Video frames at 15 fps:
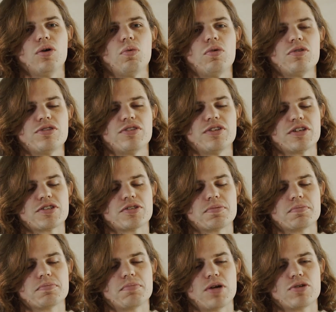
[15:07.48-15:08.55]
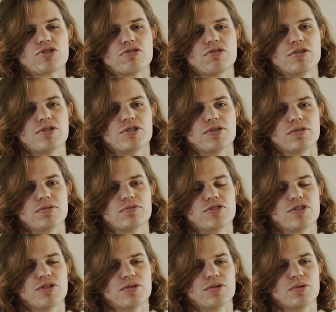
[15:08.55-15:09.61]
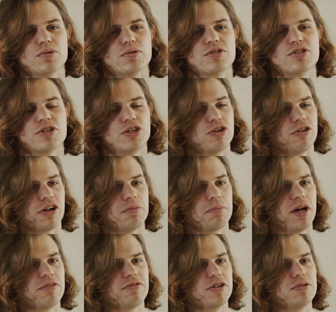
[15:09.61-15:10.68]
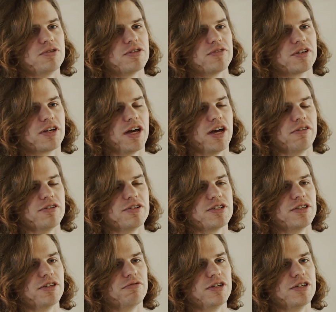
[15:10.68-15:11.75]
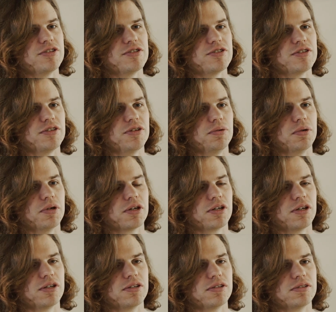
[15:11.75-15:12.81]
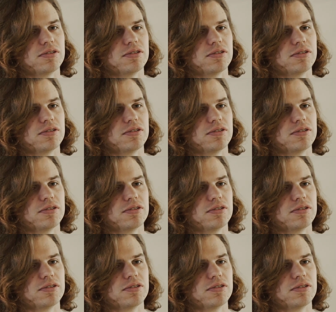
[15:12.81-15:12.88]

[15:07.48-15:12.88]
What do you think is most crucial to securing a better future for carers in the regions that you work in?